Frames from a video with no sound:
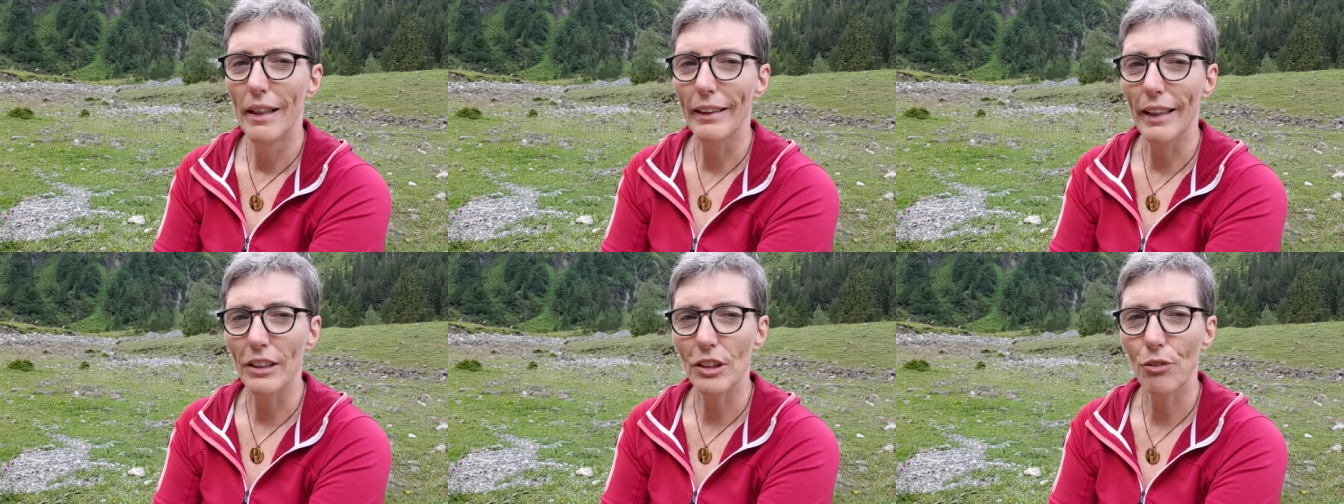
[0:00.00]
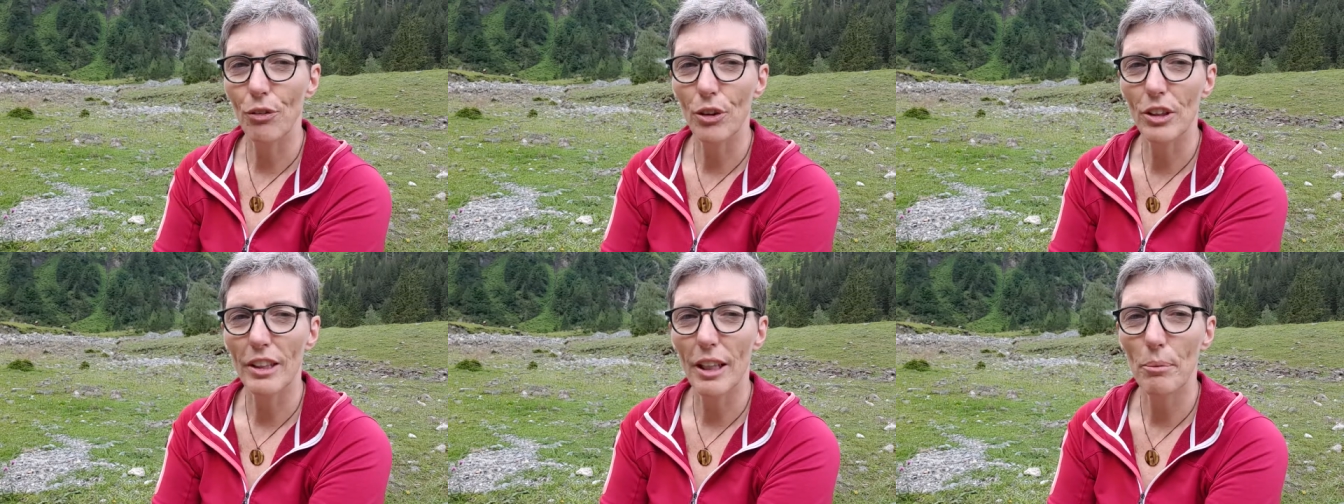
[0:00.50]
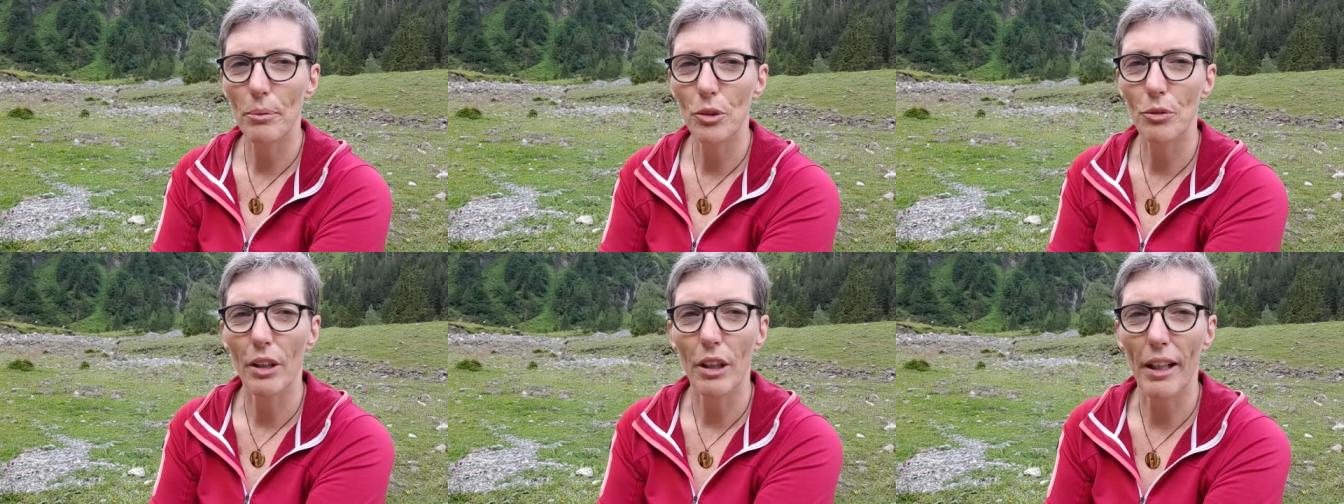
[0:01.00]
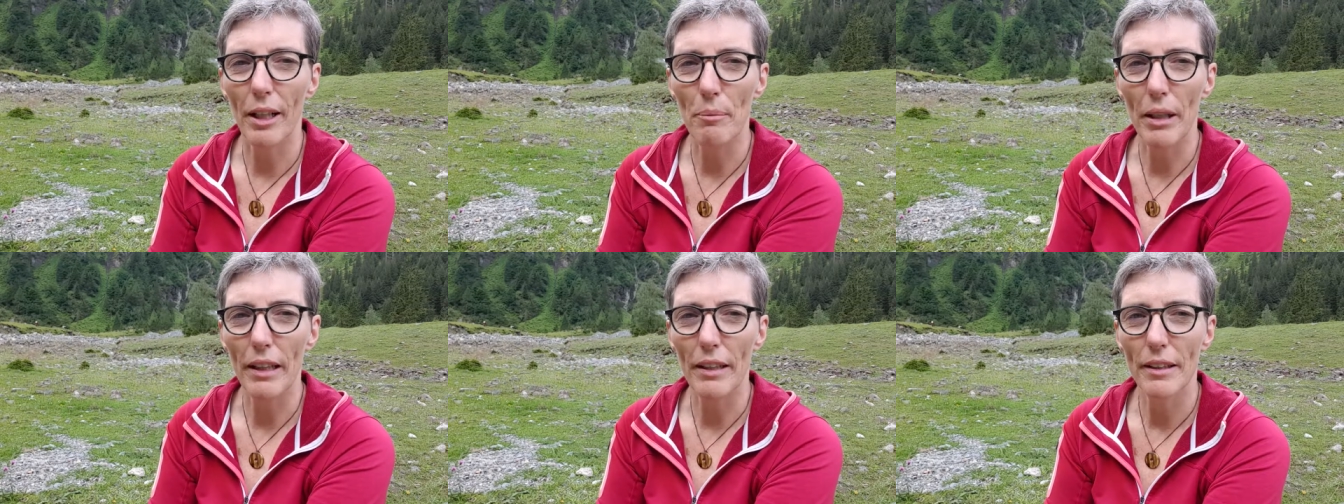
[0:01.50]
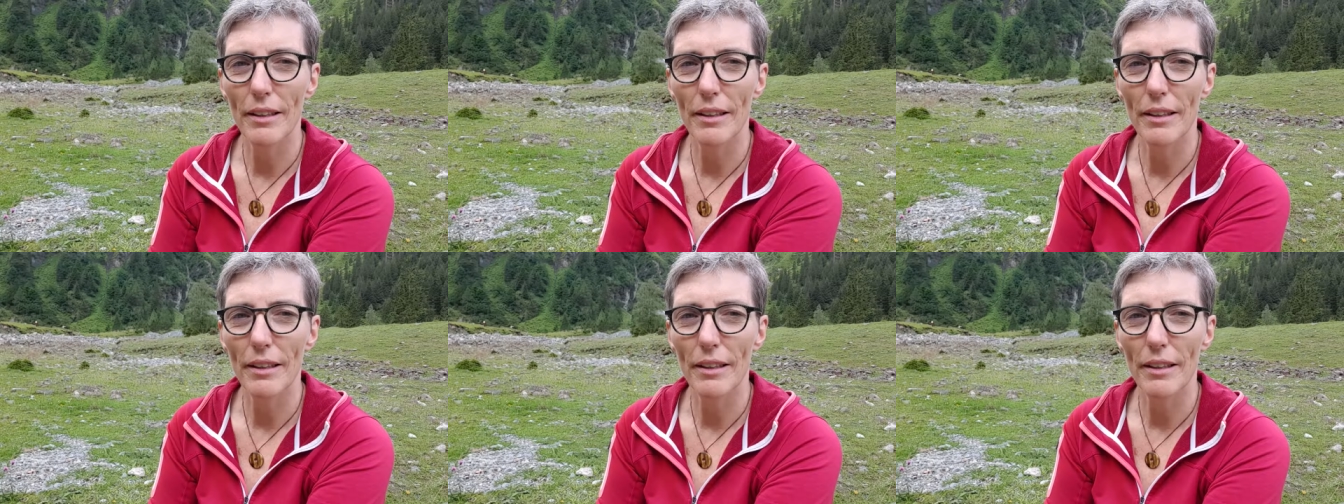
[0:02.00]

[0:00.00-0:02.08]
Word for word: And that's the first step to reclaiming